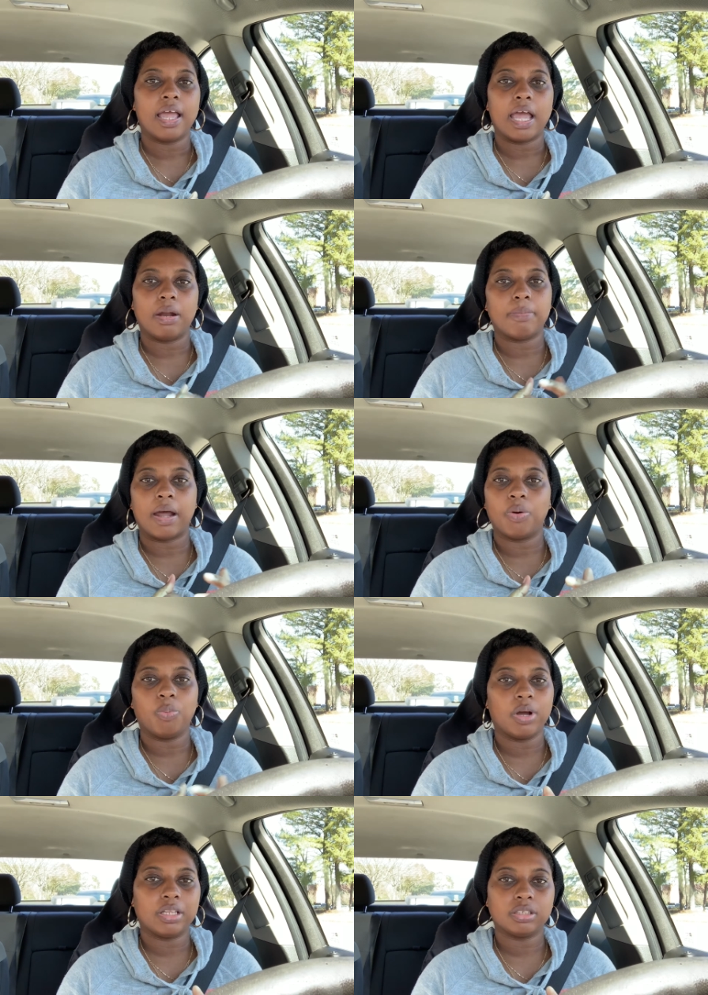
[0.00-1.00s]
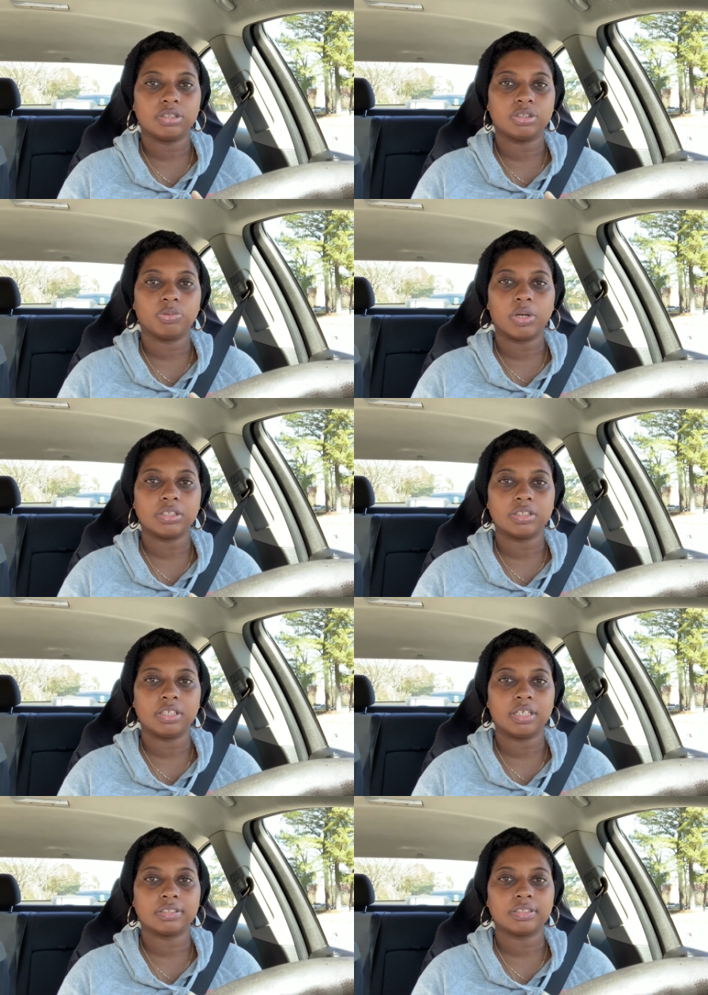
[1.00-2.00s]
and no matter what their situation
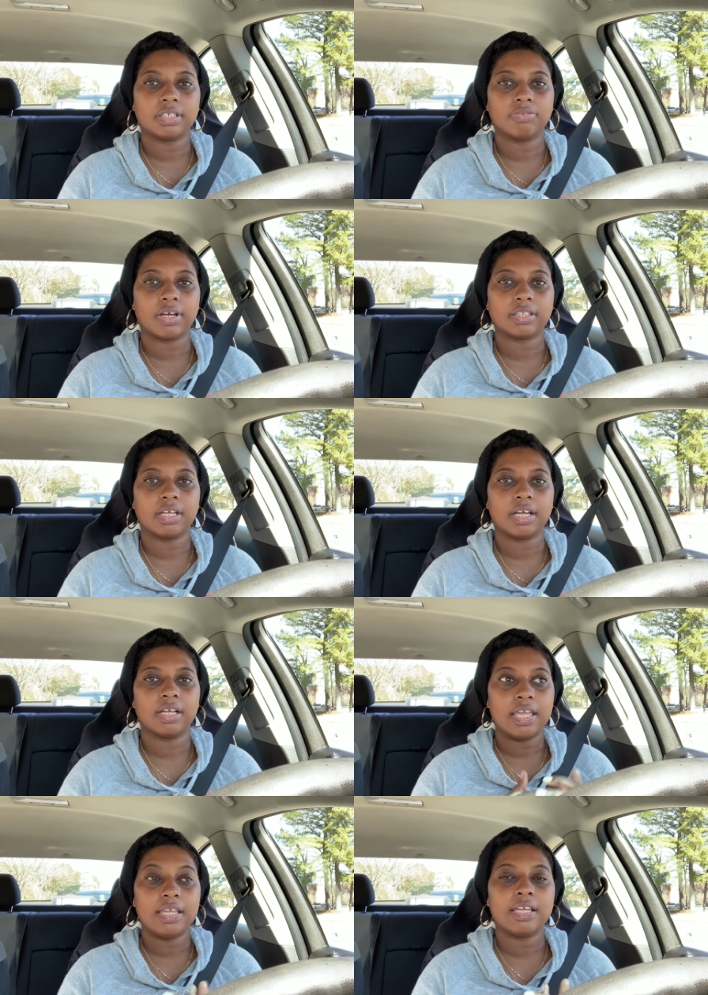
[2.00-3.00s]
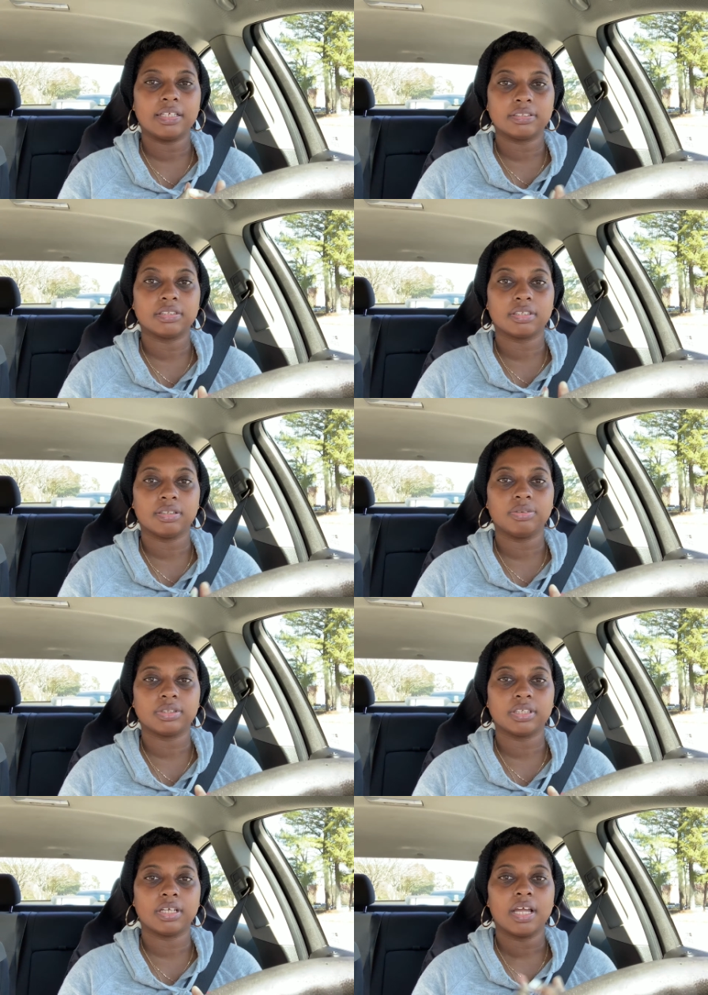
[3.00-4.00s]
is and stuff like that he is the
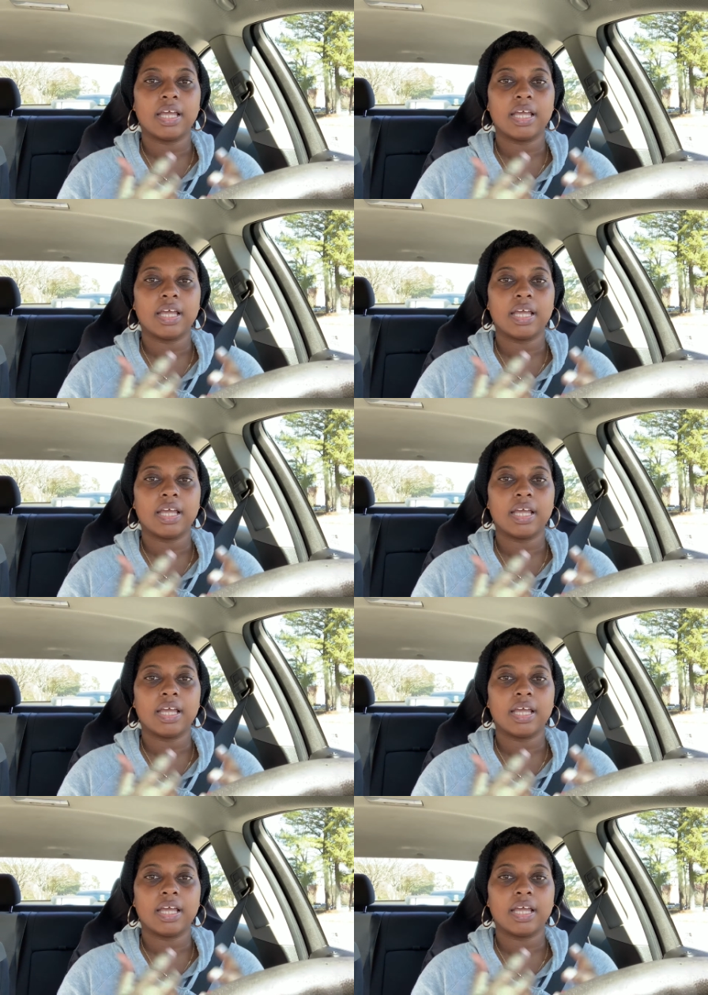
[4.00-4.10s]
solution